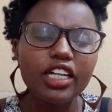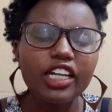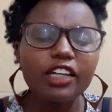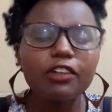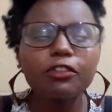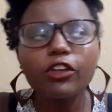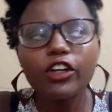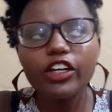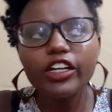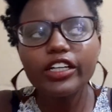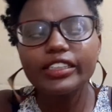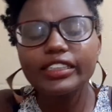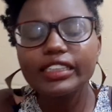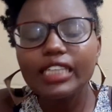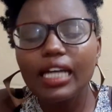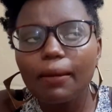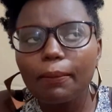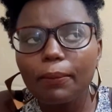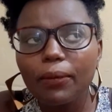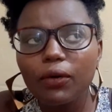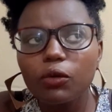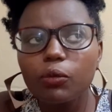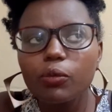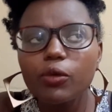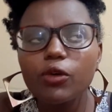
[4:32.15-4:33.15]
Like, for
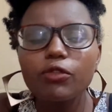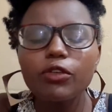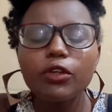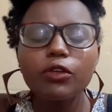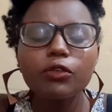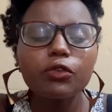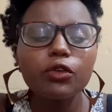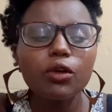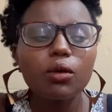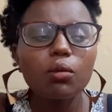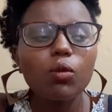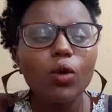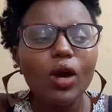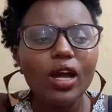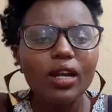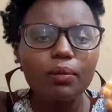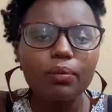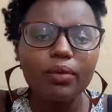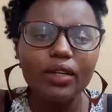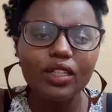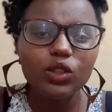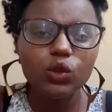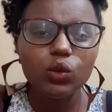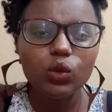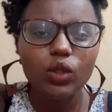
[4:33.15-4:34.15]
example, moving from one
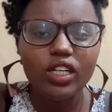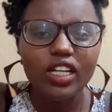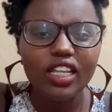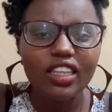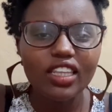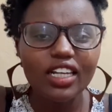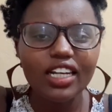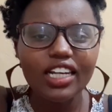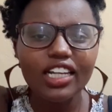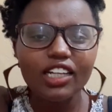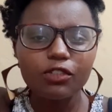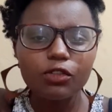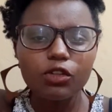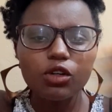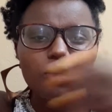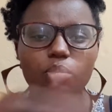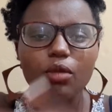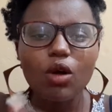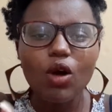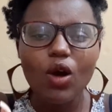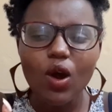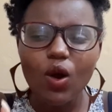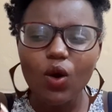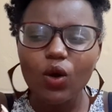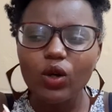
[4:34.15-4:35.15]
place to another, like from
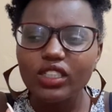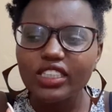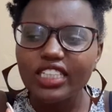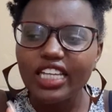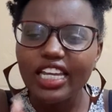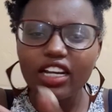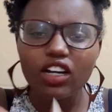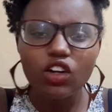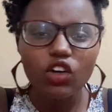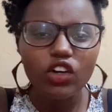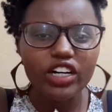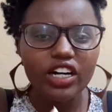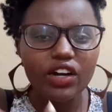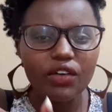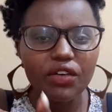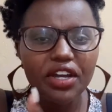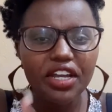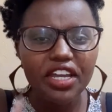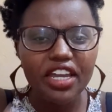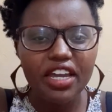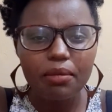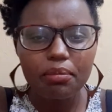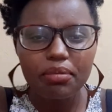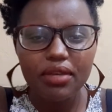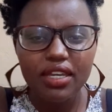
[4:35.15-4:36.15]
our hotel or our
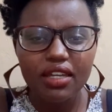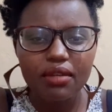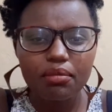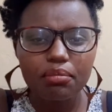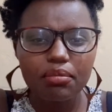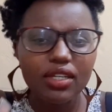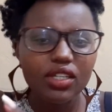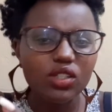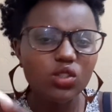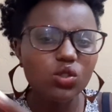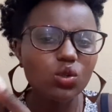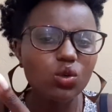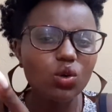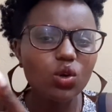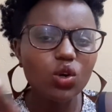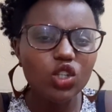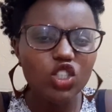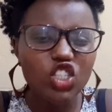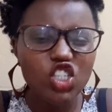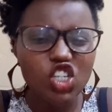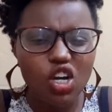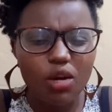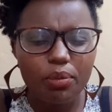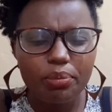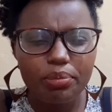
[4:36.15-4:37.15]
Airbnb to go
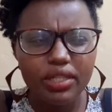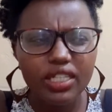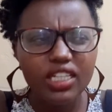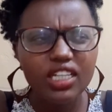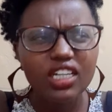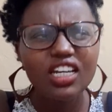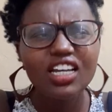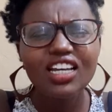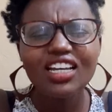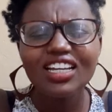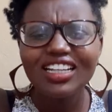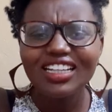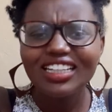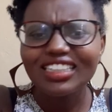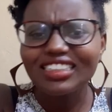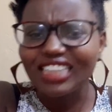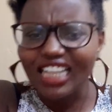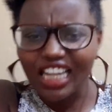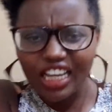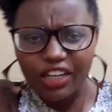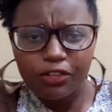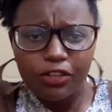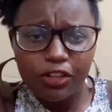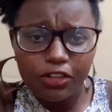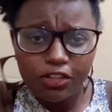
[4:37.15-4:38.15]
shopping, it's
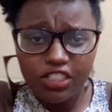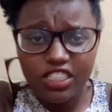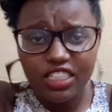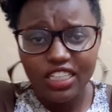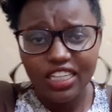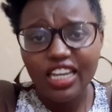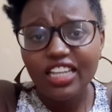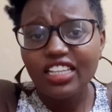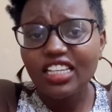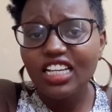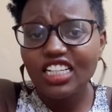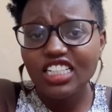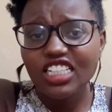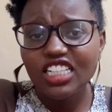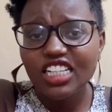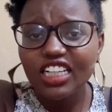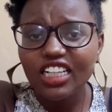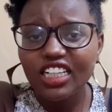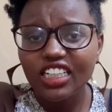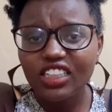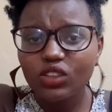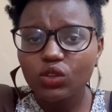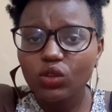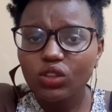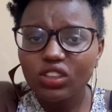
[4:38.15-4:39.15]
like 50 Kenya
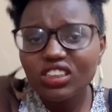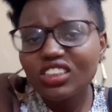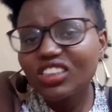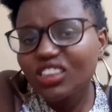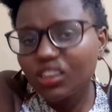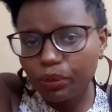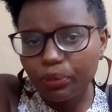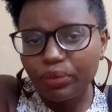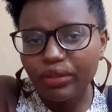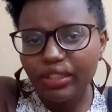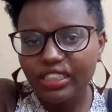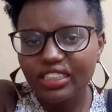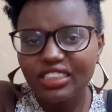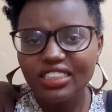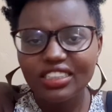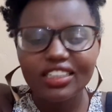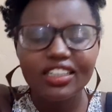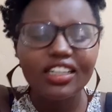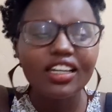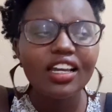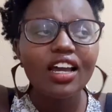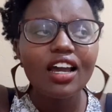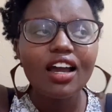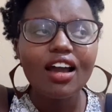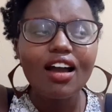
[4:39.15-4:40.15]
shillings, which is pretty